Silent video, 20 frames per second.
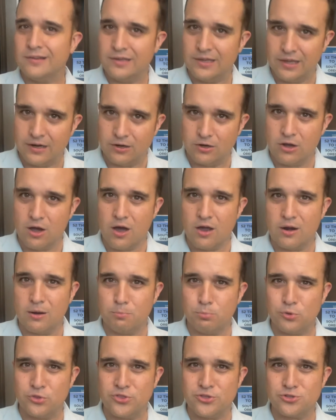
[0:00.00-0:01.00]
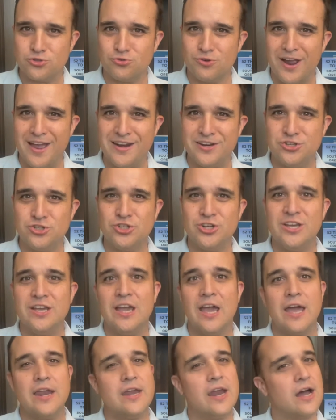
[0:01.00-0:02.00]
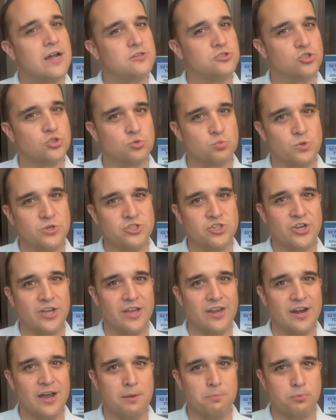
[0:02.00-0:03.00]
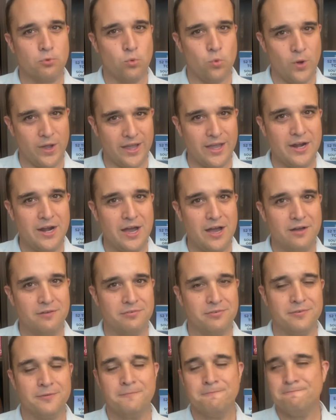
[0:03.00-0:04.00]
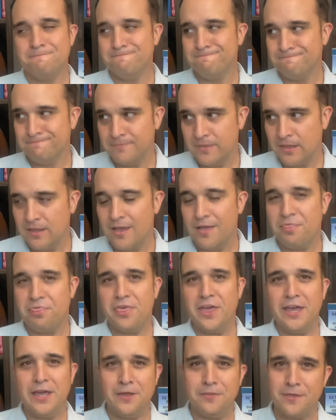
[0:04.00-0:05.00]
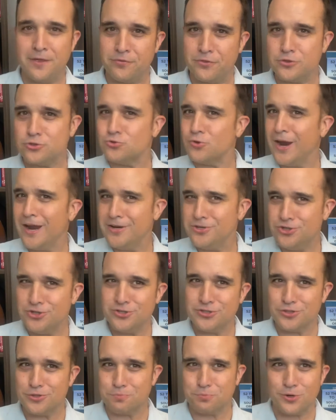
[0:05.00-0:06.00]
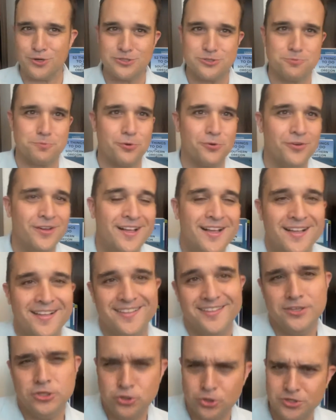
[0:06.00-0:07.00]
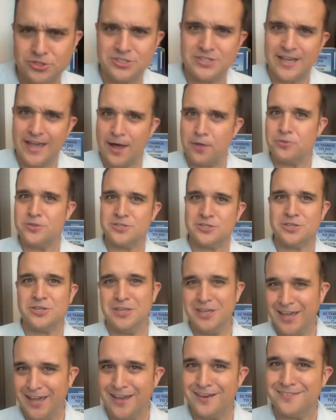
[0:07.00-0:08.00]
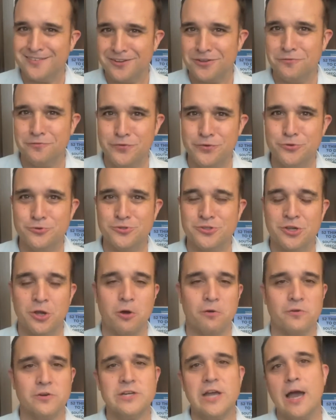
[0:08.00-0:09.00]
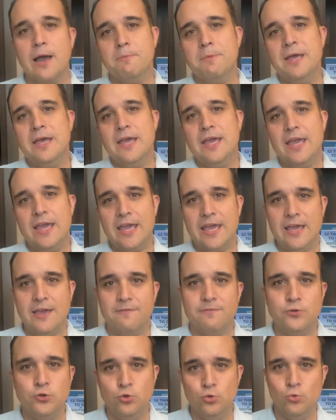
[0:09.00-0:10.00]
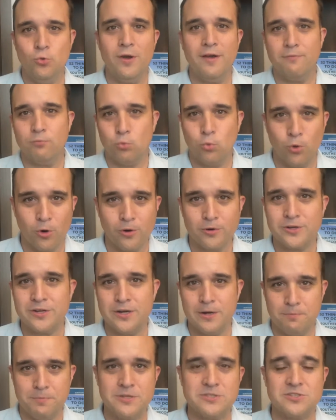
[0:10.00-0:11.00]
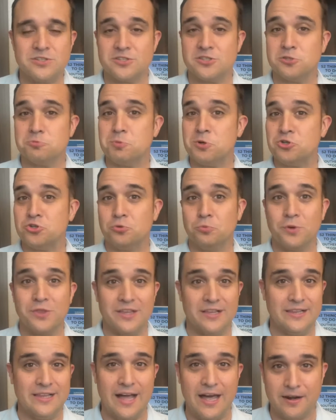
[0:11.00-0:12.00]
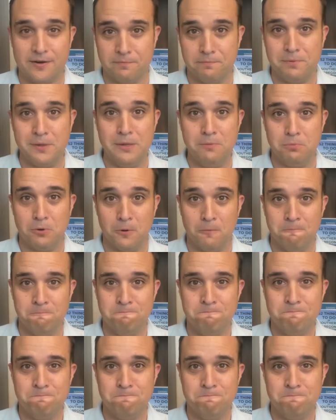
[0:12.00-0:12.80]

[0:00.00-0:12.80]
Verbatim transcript: getting caught up with the strategy and not switching it up quick enough thinking that the strategy is the principle you can see how this can get confusing over time if you have worked in a business especially with a lot of people